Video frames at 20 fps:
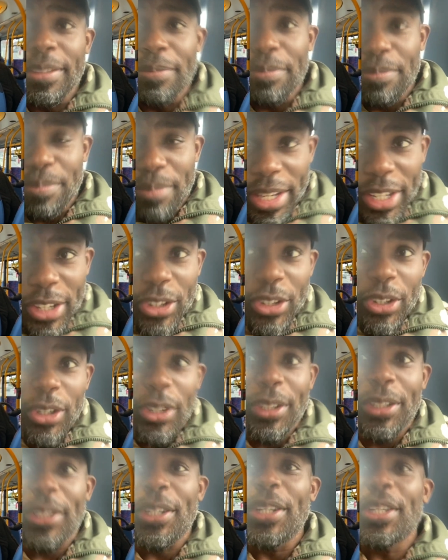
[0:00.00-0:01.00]
Make sure
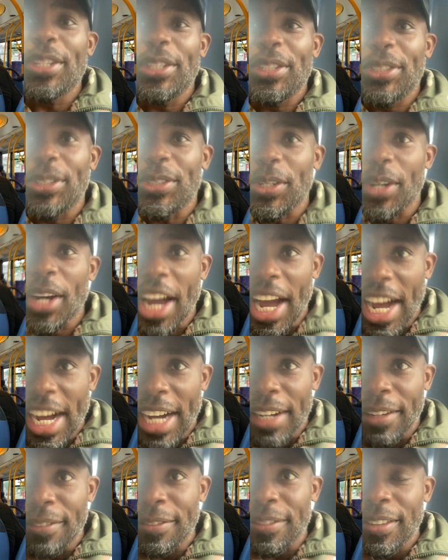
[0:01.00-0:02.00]
you
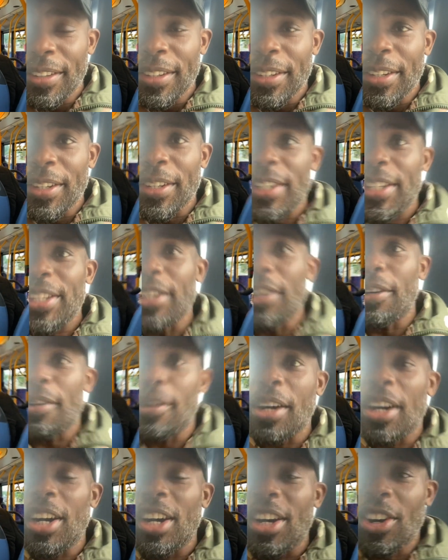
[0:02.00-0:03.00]
have your
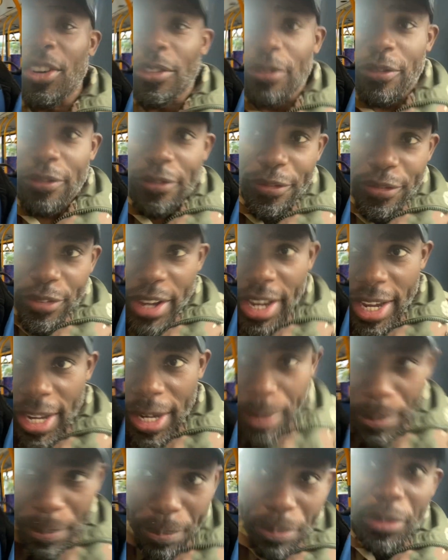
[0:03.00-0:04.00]

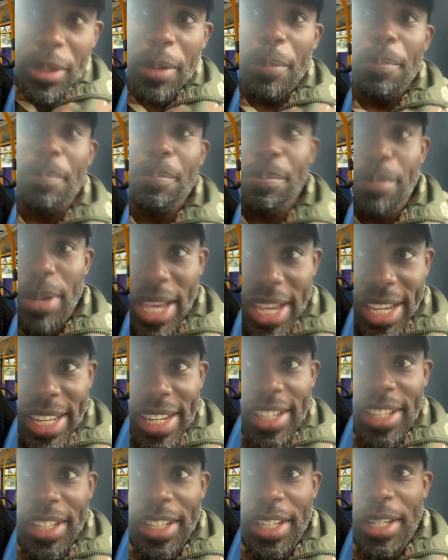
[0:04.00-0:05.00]
fare paid
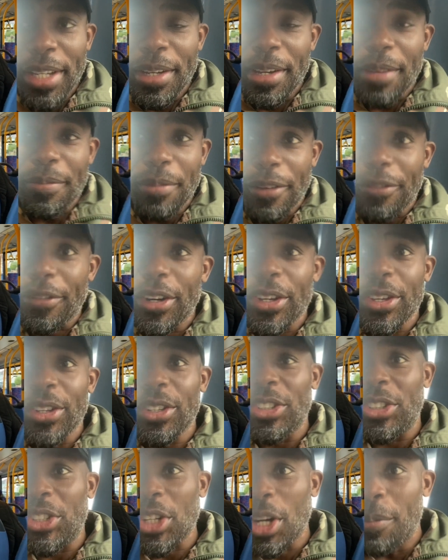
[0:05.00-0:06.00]
before
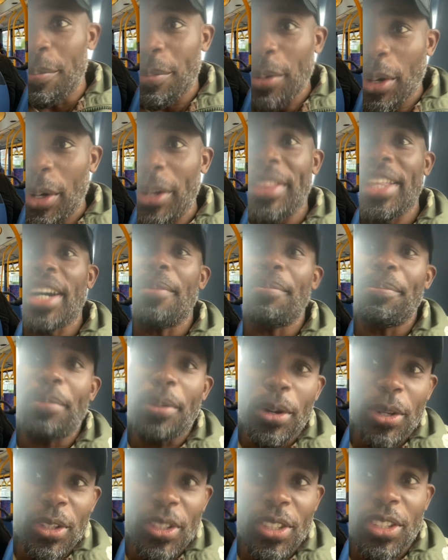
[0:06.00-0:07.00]
you jump on that
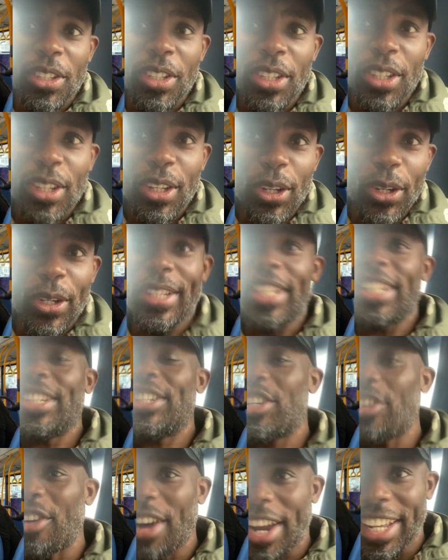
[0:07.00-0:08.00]
bus or the
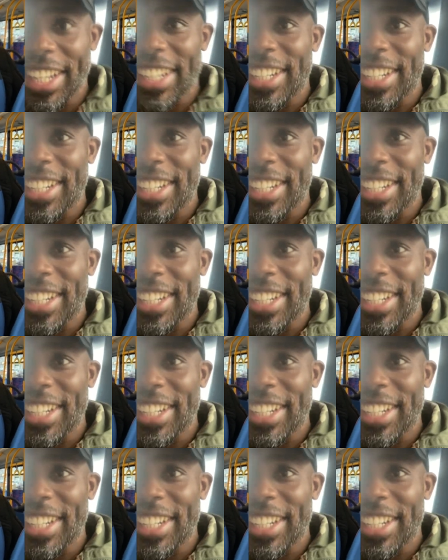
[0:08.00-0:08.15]
train.